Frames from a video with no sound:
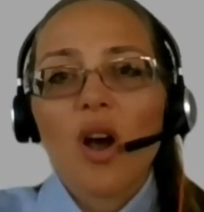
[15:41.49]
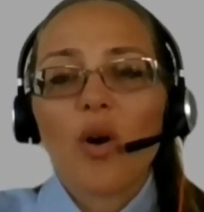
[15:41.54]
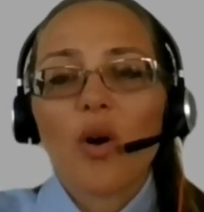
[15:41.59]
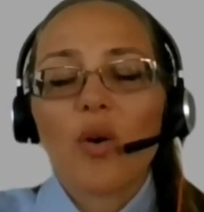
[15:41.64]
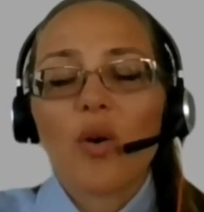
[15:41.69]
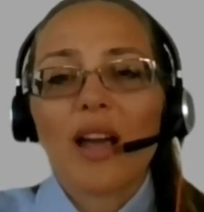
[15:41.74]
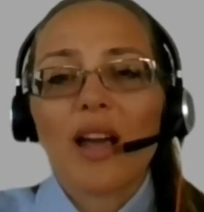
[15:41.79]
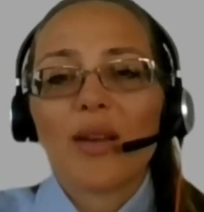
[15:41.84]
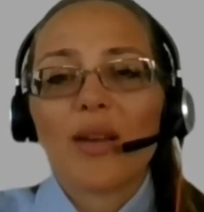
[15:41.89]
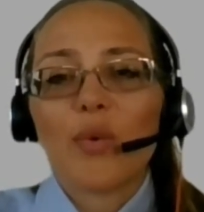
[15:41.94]

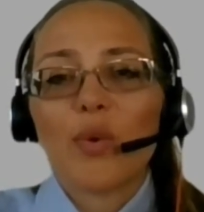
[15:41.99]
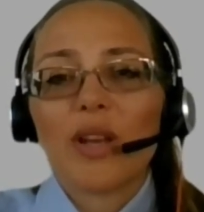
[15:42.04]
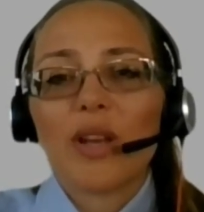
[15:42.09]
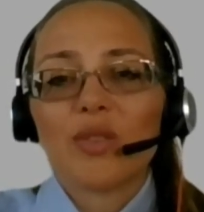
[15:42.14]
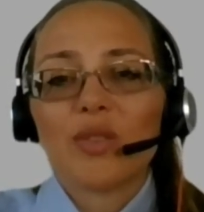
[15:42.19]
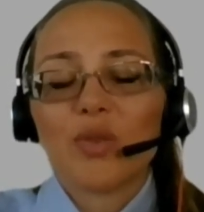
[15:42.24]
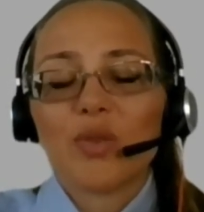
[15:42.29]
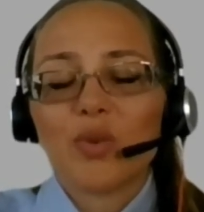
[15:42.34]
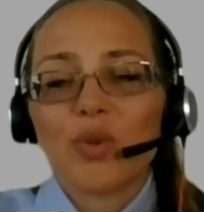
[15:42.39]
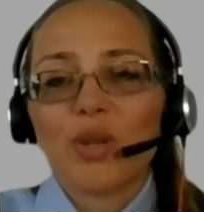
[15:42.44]
Or I
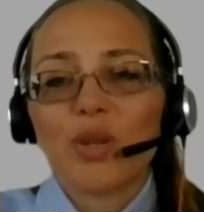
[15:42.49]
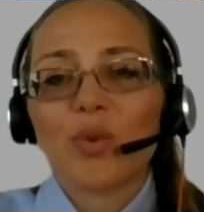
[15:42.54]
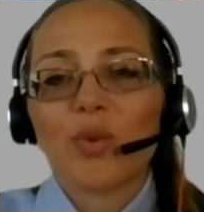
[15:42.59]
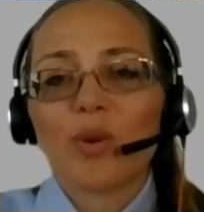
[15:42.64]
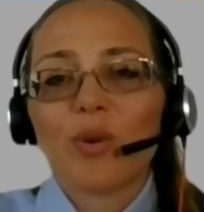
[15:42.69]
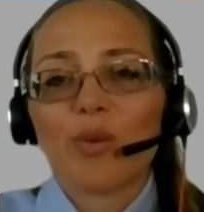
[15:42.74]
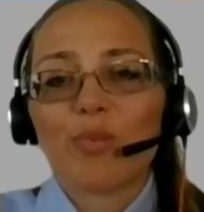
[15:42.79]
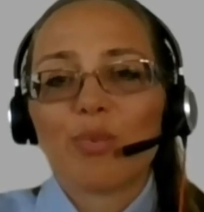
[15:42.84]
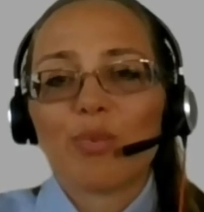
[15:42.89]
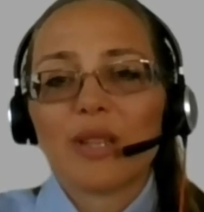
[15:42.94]
went to
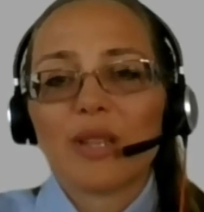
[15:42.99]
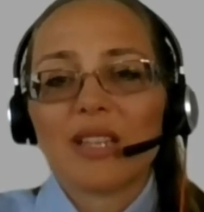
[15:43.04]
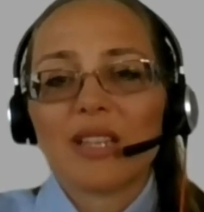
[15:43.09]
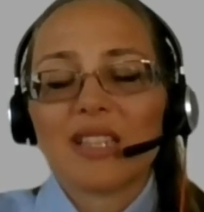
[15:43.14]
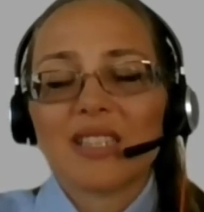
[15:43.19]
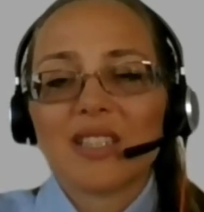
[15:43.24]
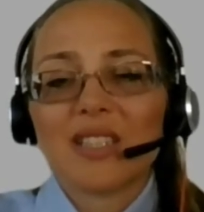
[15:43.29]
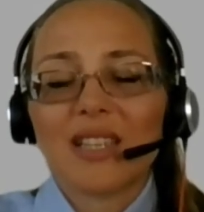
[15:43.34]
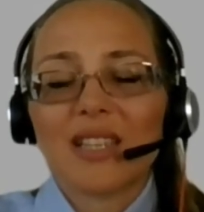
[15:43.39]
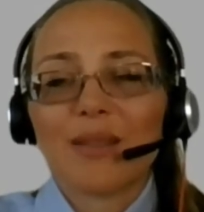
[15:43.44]
Europe in
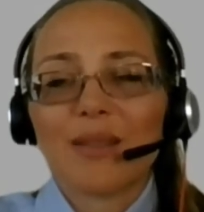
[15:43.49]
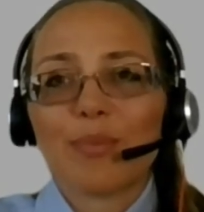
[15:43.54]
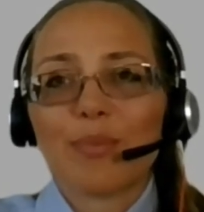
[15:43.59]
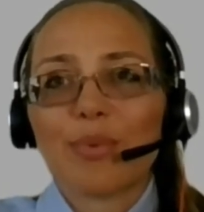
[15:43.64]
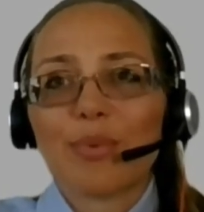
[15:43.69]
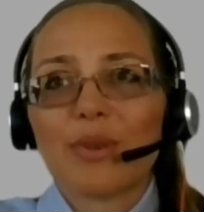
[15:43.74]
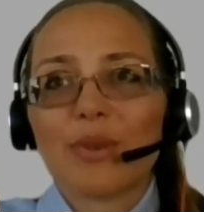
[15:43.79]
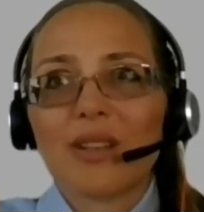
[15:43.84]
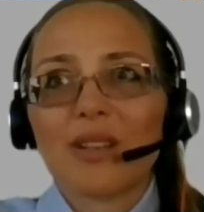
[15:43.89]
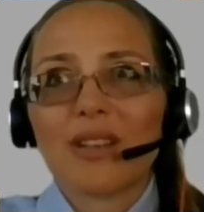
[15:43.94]
a trip
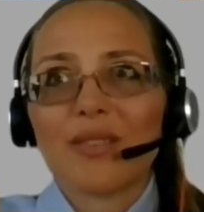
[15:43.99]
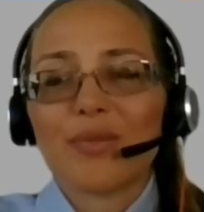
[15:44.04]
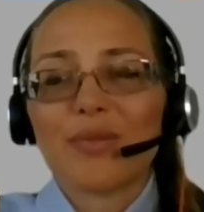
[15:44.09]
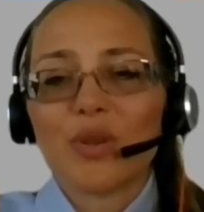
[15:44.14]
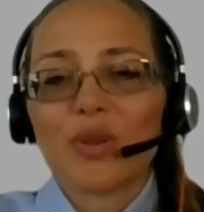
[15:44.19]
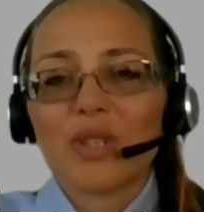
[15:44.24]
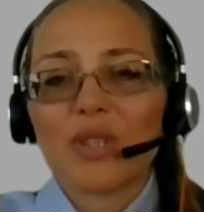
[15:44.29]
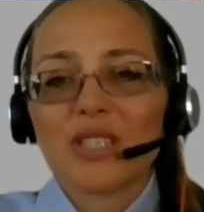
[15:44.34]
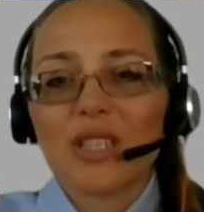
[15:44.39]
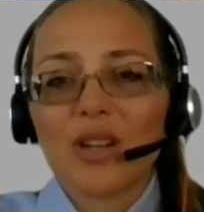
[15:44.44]
uh, a
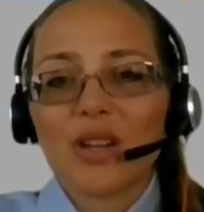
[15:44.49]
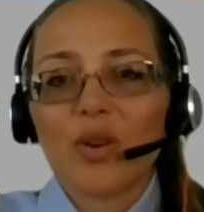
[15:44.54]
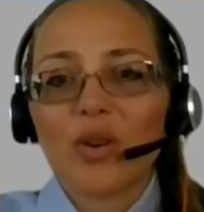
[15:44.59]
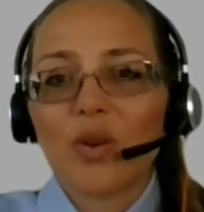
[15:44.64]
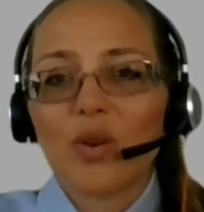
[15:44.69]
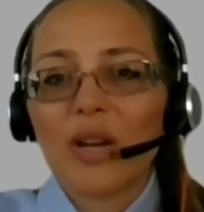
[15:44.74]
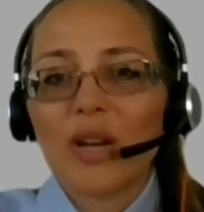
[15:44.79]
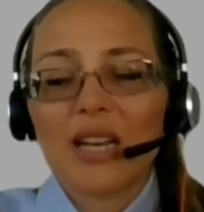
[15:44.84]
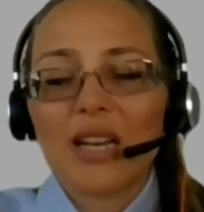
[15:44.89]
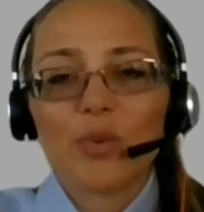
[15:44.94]
few years
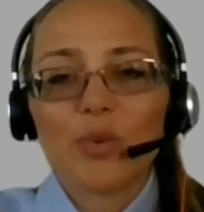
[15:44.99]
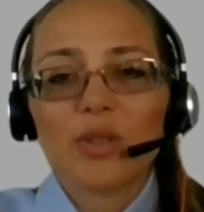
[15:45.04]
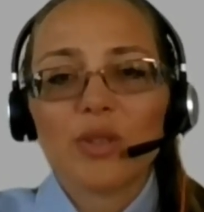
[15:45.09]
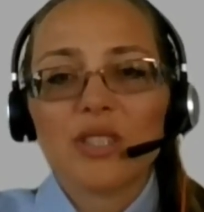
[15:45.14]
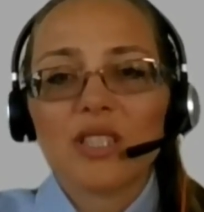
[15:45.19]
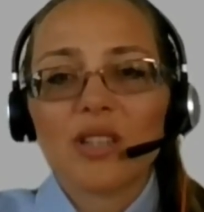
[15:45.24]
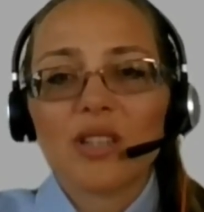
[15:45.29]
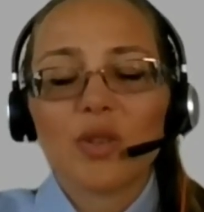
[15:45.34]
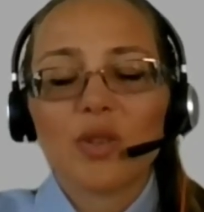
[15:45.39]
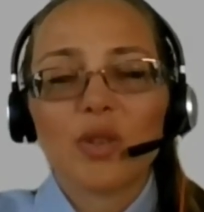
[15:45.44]
ago, and I will
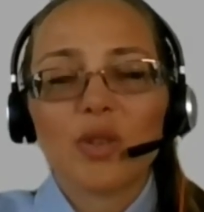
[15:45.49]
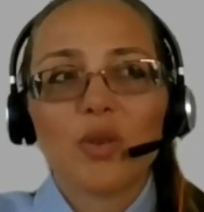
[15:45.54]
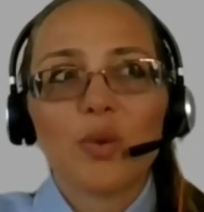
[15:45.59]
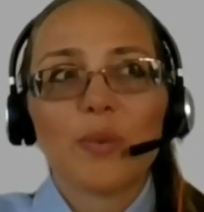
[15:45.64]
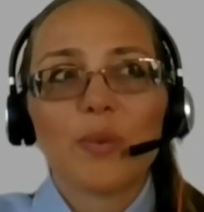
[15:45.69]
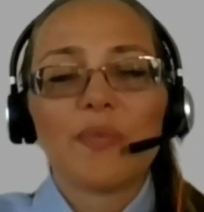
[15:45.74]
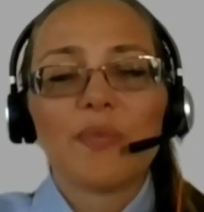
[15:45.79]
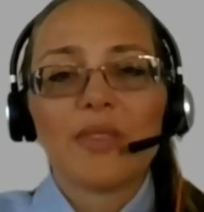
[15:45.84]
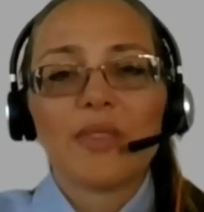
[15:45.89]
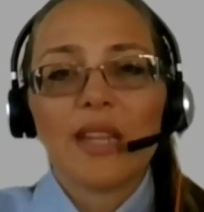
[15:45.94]
tell
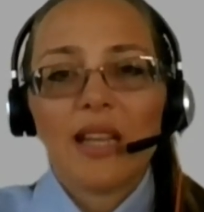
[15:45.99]
you,